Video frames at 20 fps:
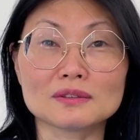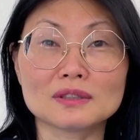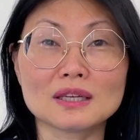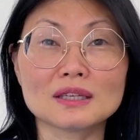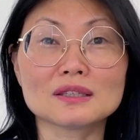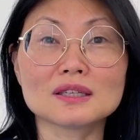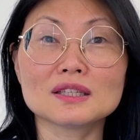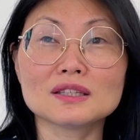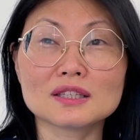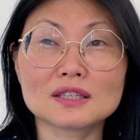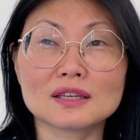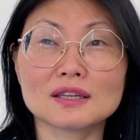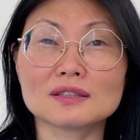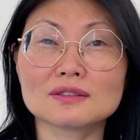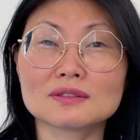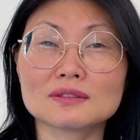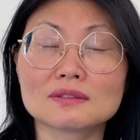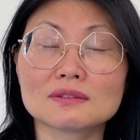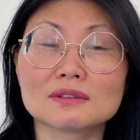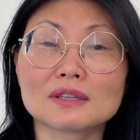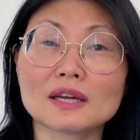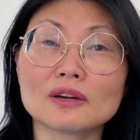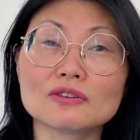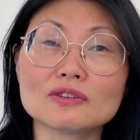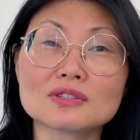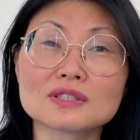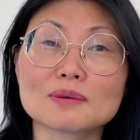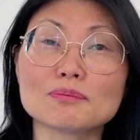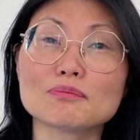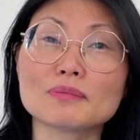That indicates there
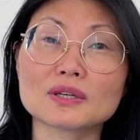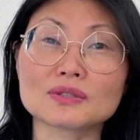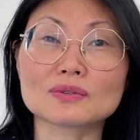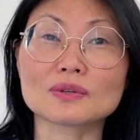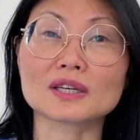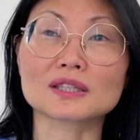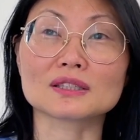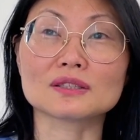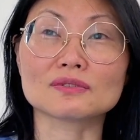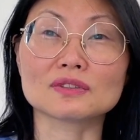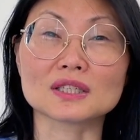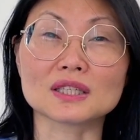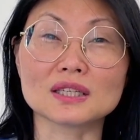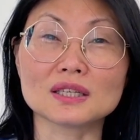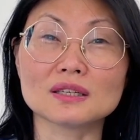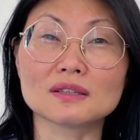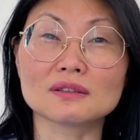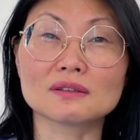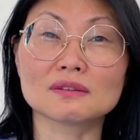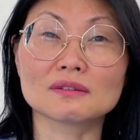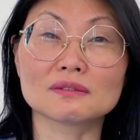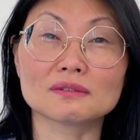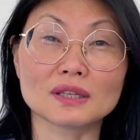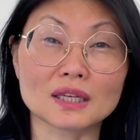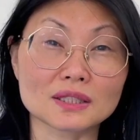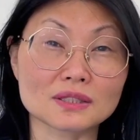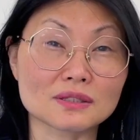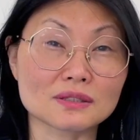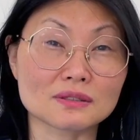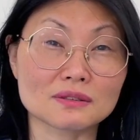is some muscle activity
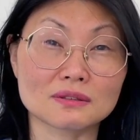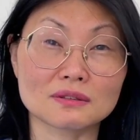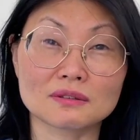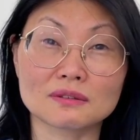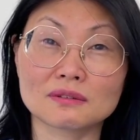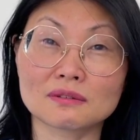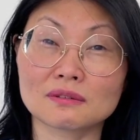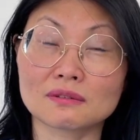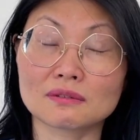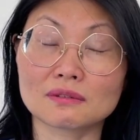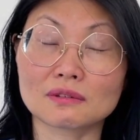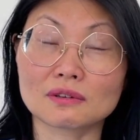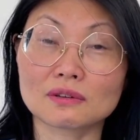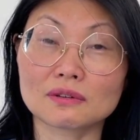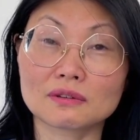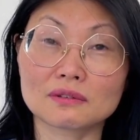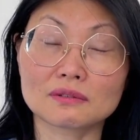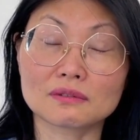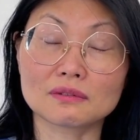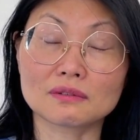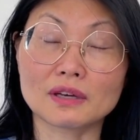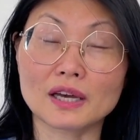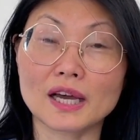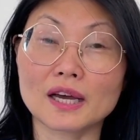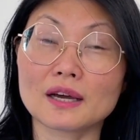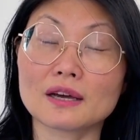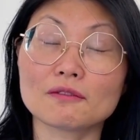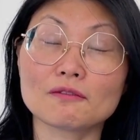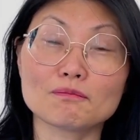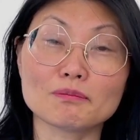that's
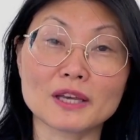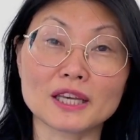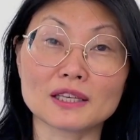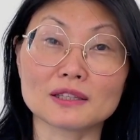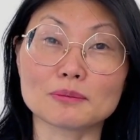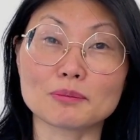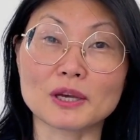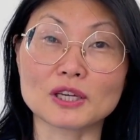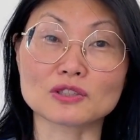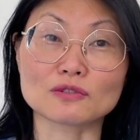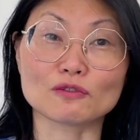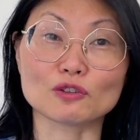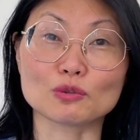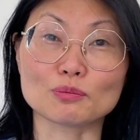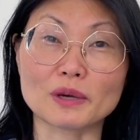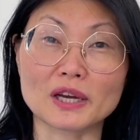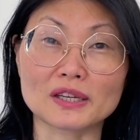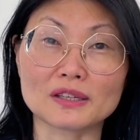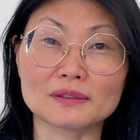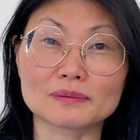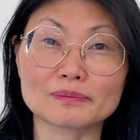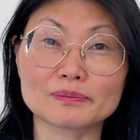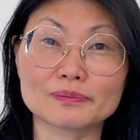making the patient feel better.